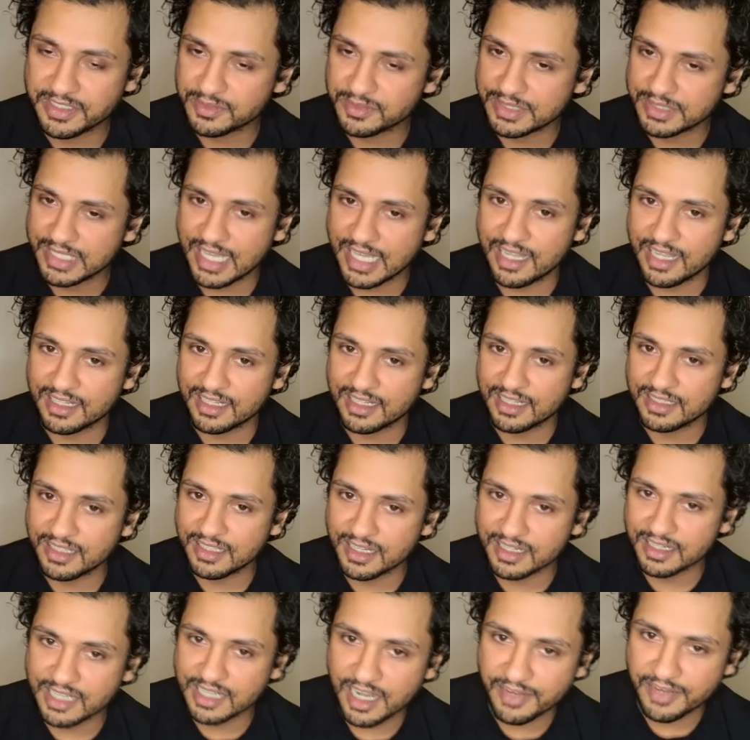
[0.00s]
with that, a lot of
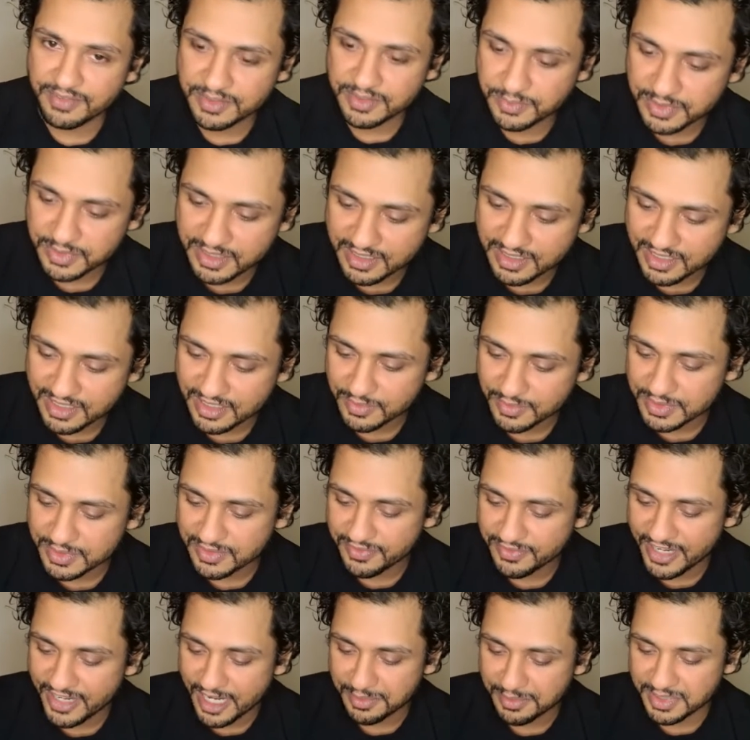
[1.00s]
conflict with the
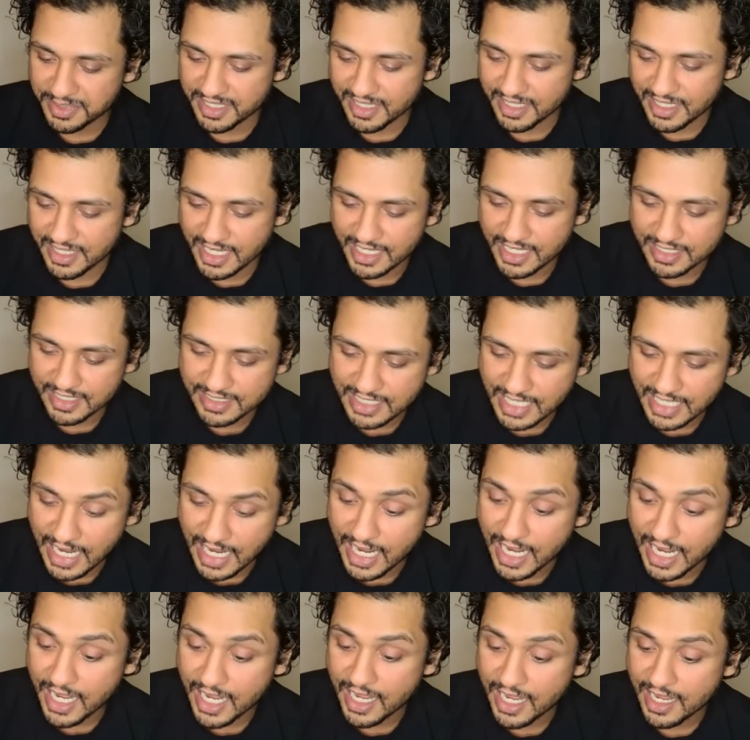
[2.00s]
family. And
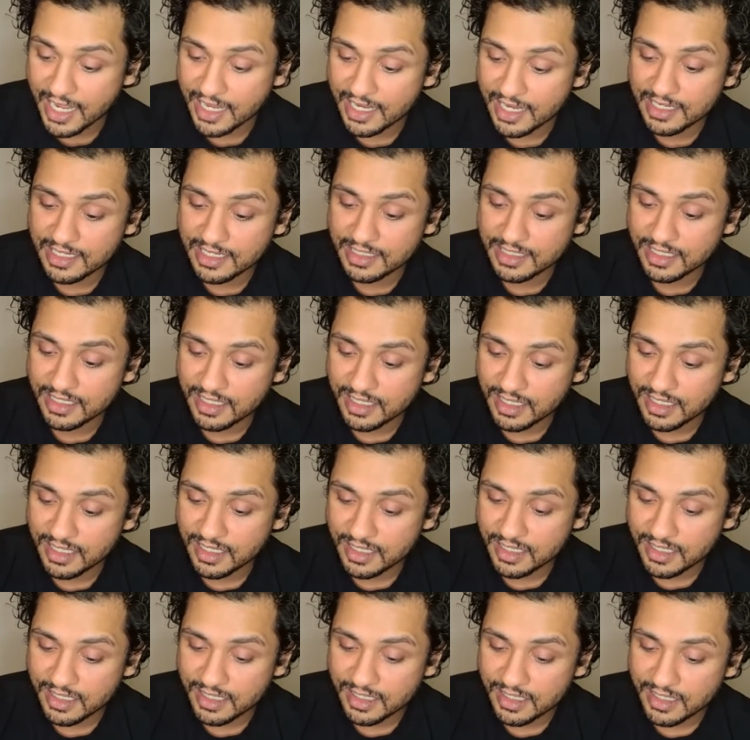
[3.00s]
I
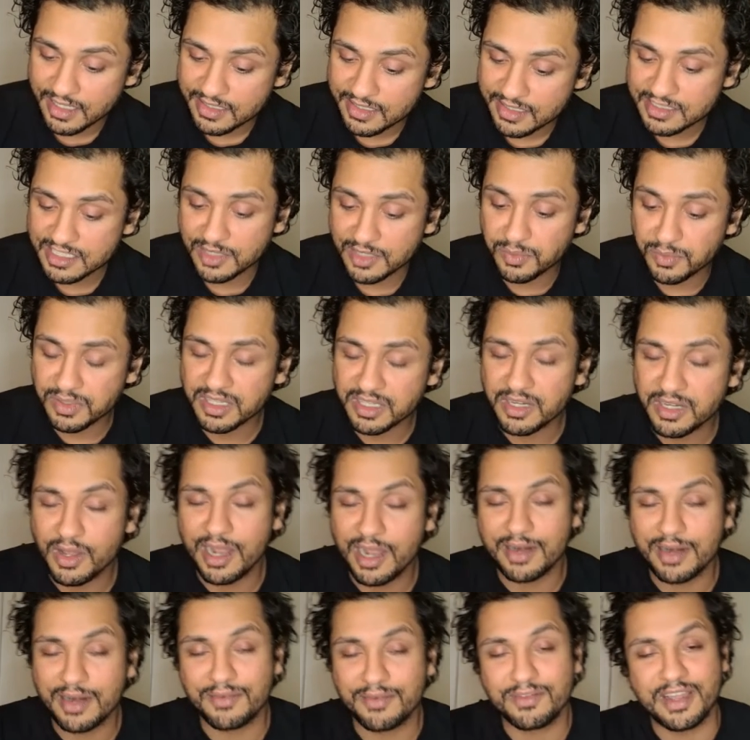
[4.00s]
didn't really know how
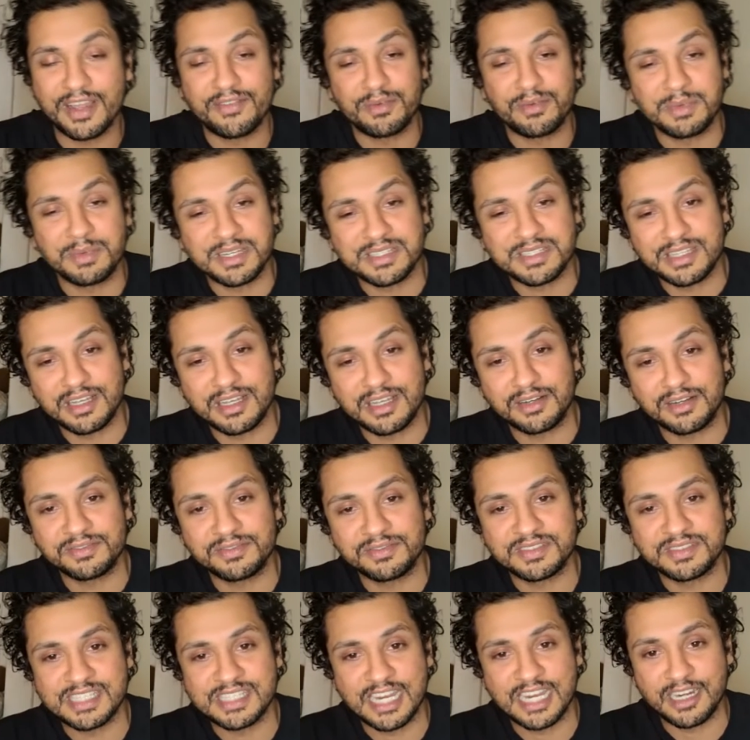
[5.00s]
to fight for myself and
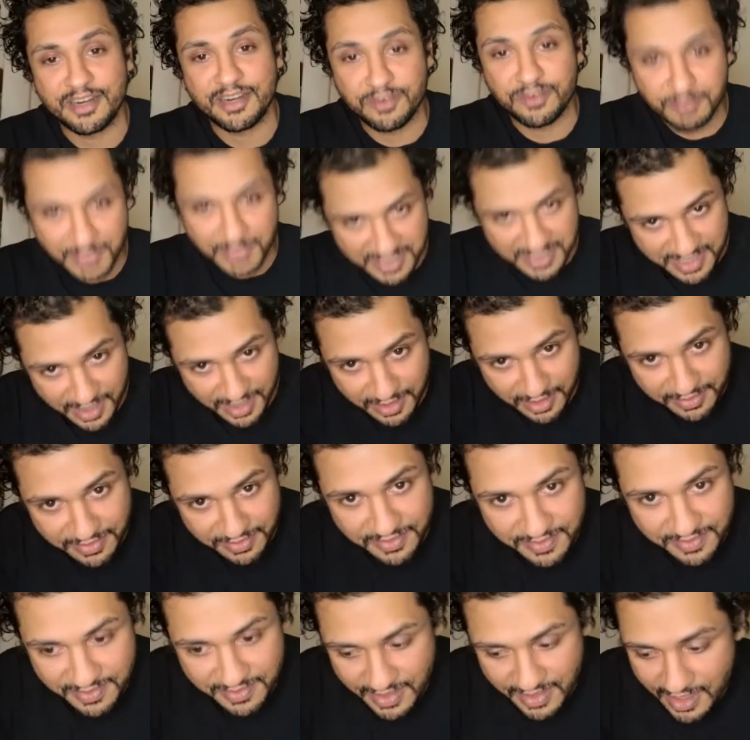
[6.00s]
stand up for myself.
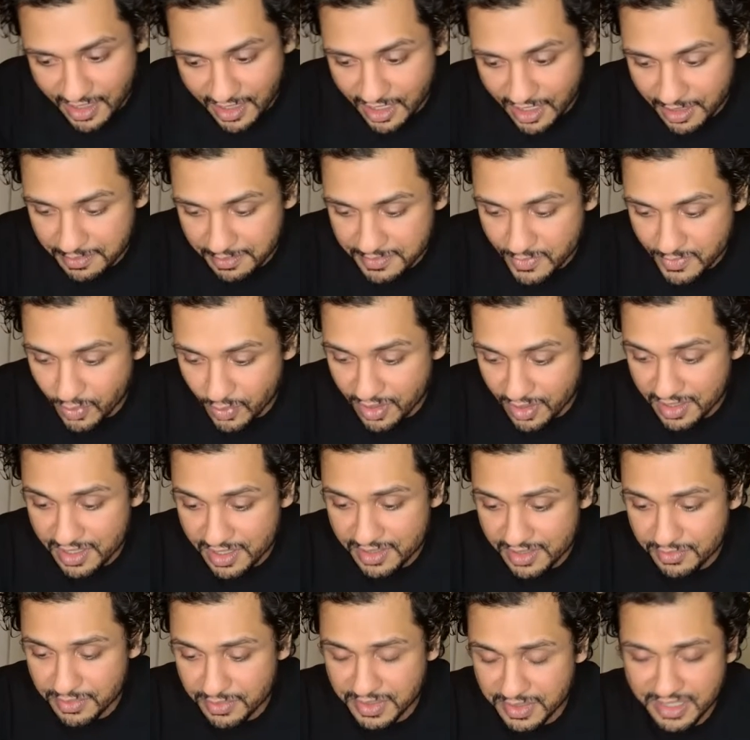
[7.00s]
Nor I
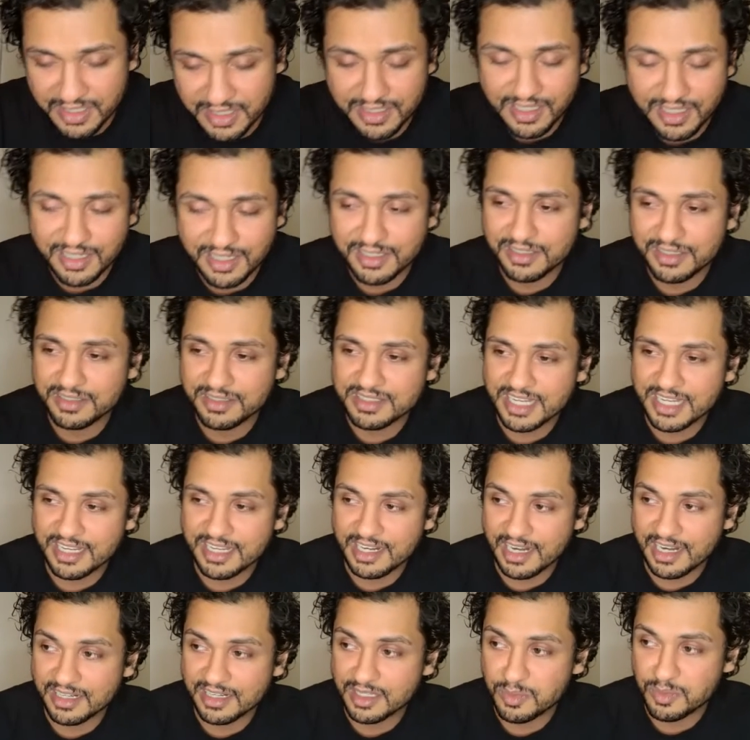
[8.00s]
didn't really understand how
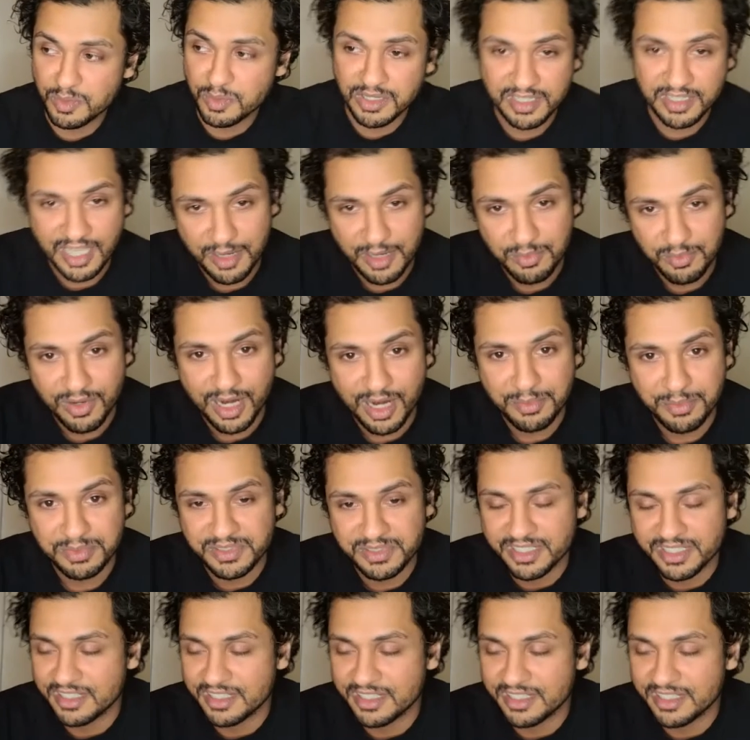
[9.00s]
to communicate
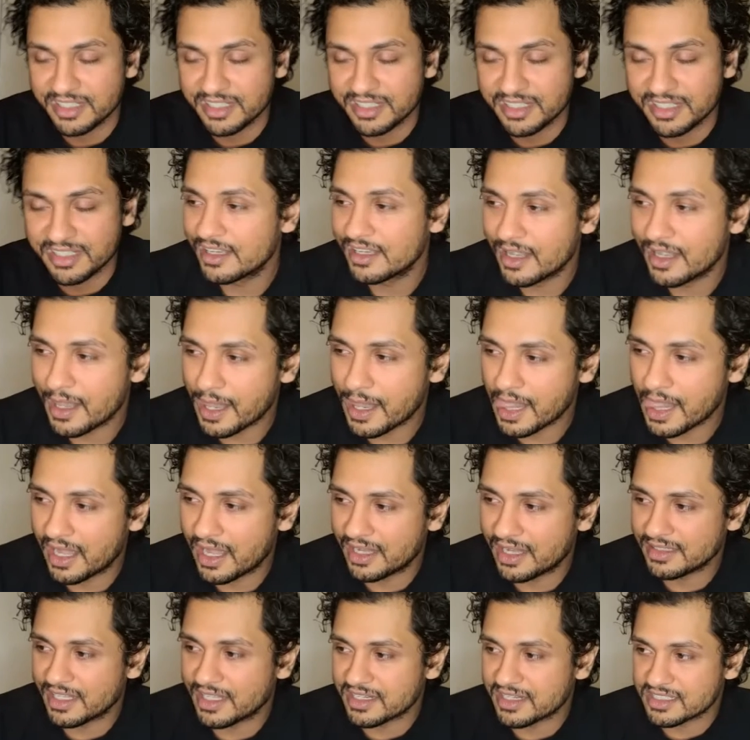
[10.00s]
properly. A
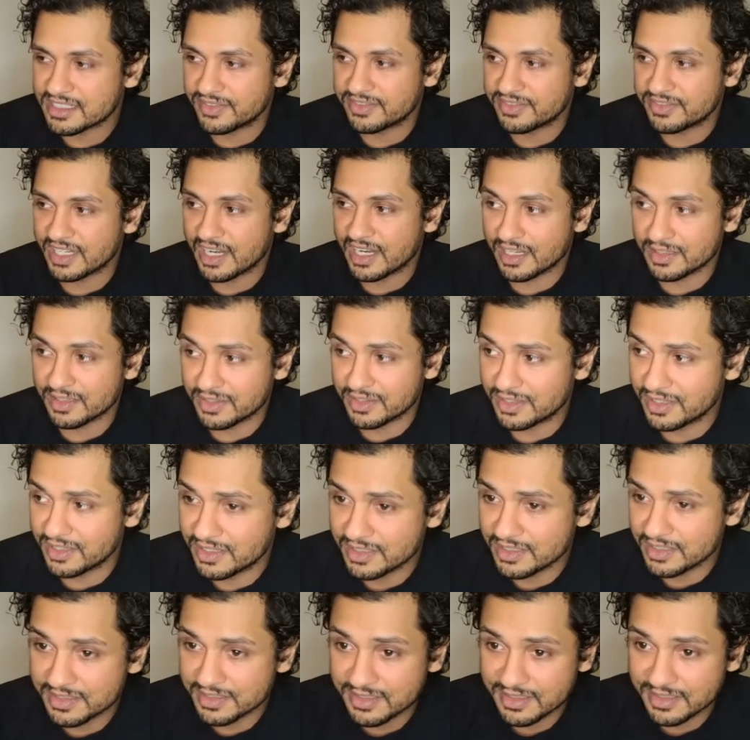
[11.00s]
lot of stuff that I
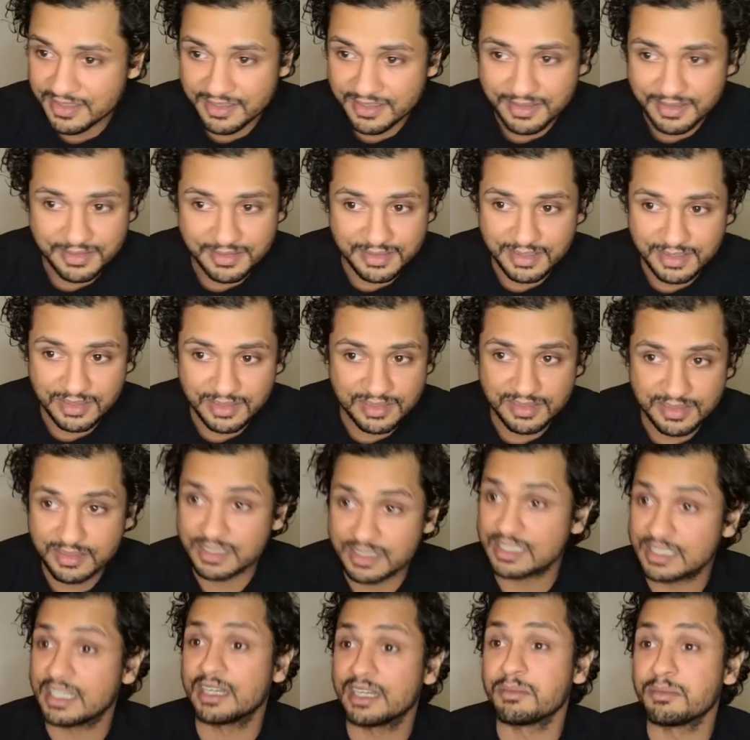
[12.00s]
learned
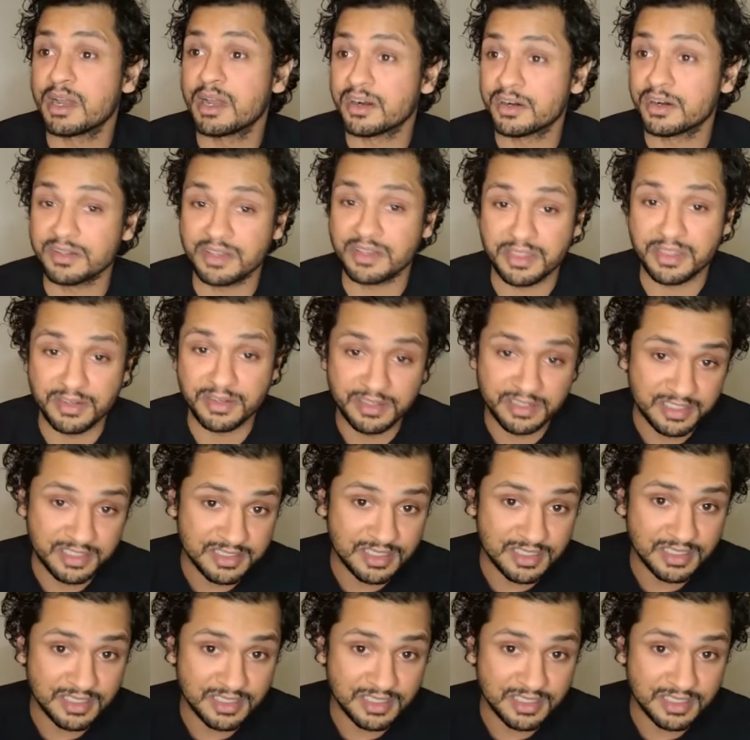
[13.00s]
in my early 30s.